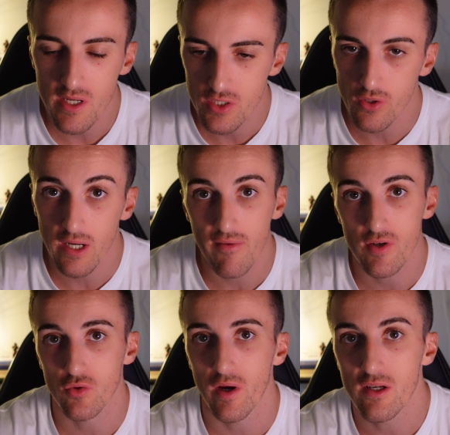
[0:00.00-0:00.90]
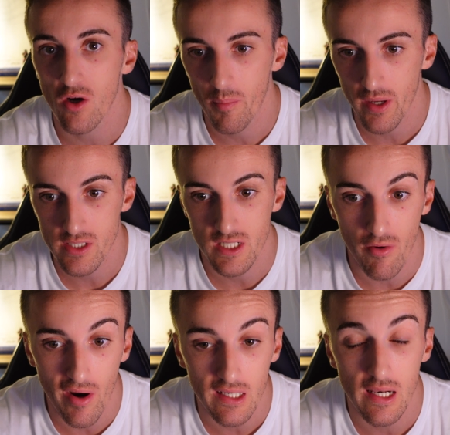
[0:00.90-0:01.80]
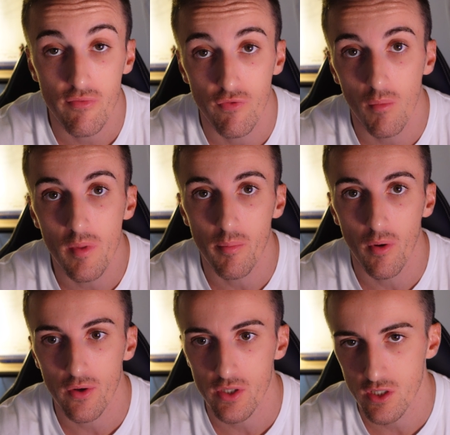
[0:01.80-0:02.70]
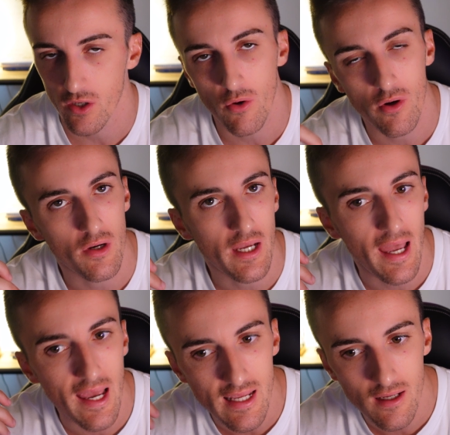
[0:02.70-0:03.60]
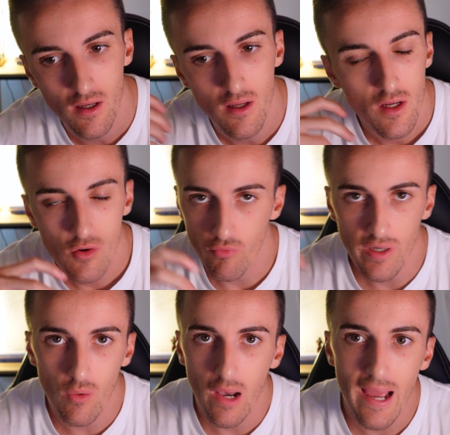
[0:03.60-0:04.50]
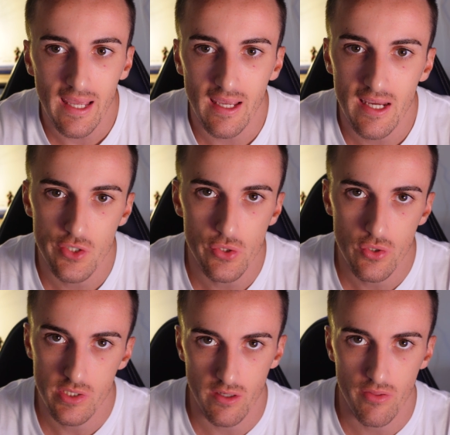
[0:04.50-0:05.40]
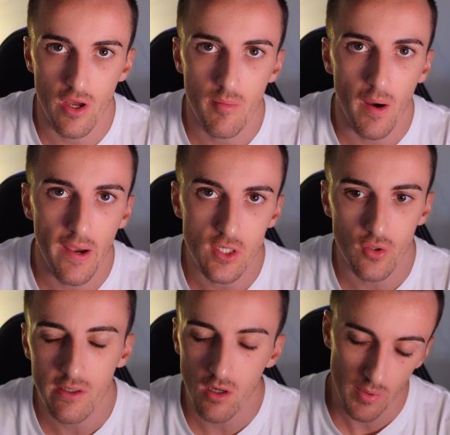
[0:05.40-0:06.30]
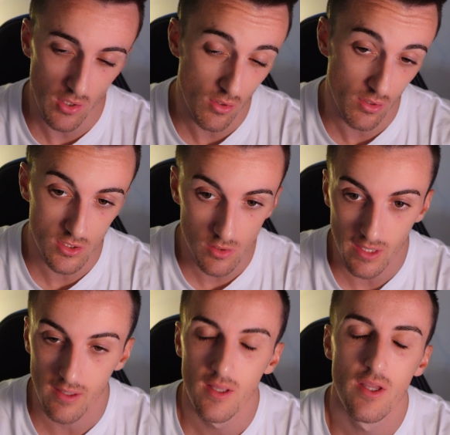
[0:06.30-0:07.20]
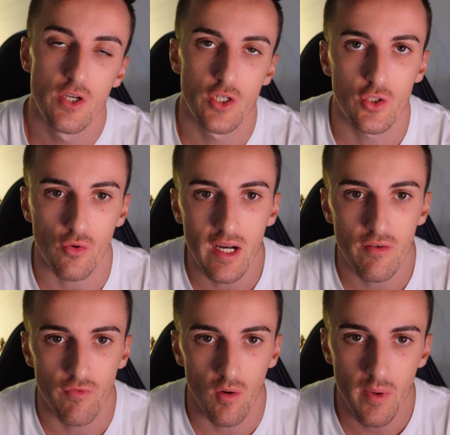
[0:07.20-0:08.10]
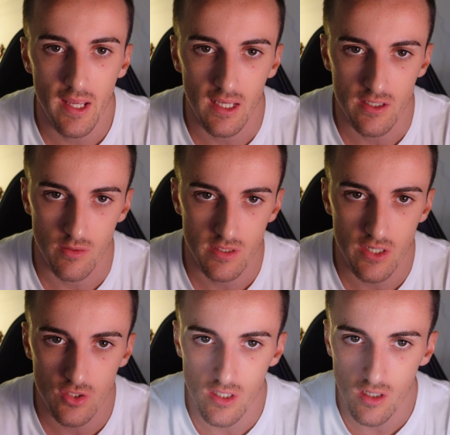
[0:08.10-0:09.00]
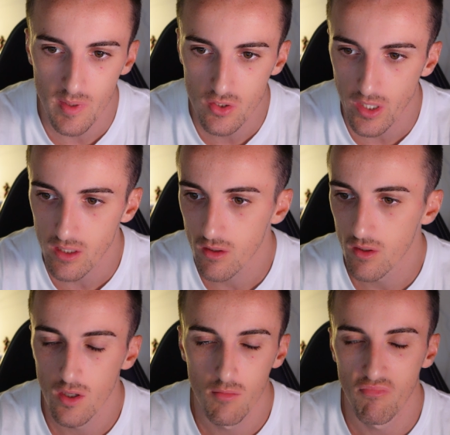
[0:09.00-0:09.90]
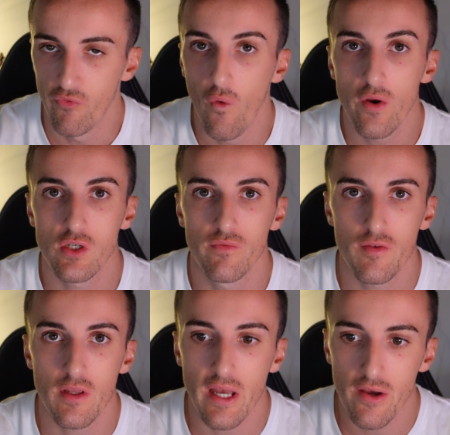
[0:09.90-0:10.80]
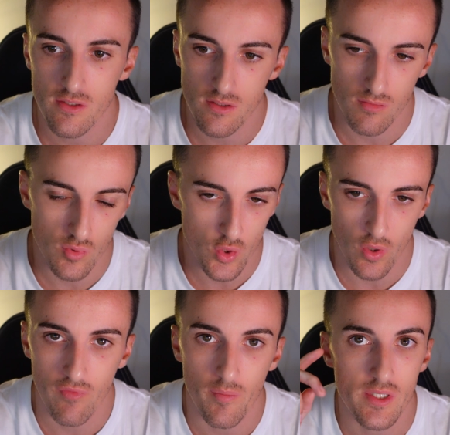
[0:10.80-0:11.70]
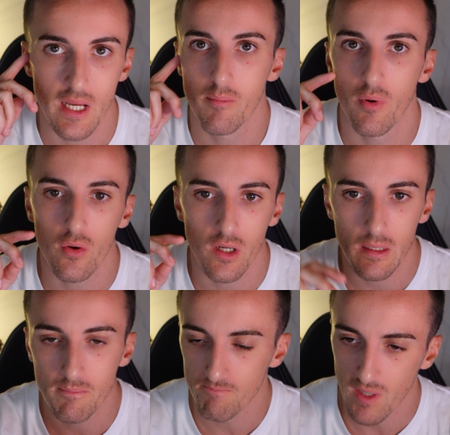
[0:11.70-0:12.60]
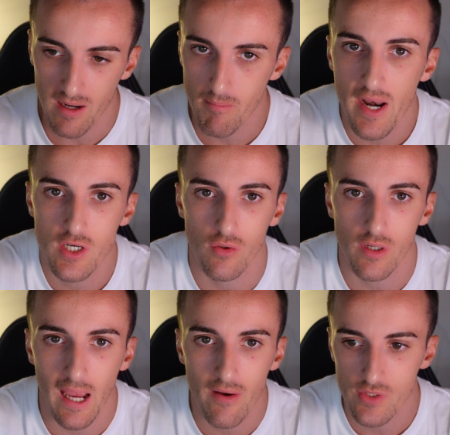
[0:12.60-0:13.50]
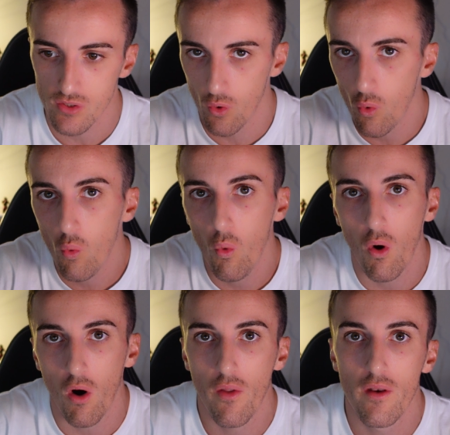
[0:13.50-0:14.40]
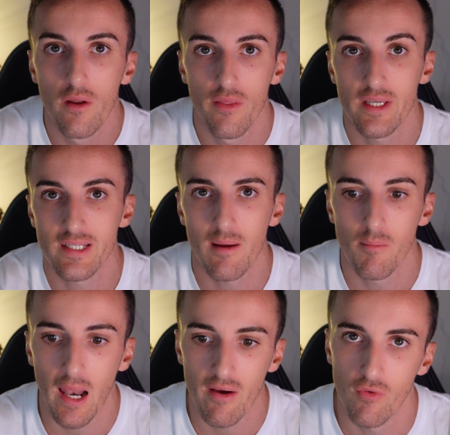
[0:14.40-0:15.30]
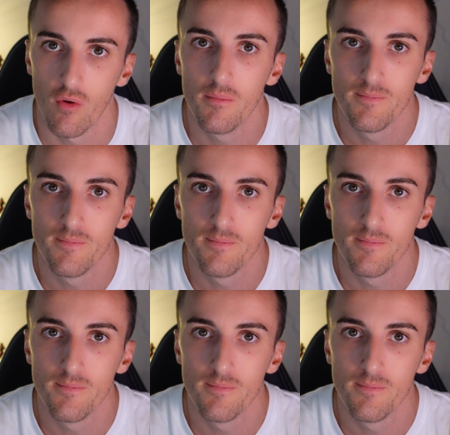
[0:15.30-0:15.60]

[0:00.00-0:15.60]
means you can have a trade copier directly from the broker. So you're not going to get any real lagging issues using a third-party trade copier. You can do it straight from here. So essentially you could be trading 450,000 straight from the same broker and manage your accounts all on the same platform.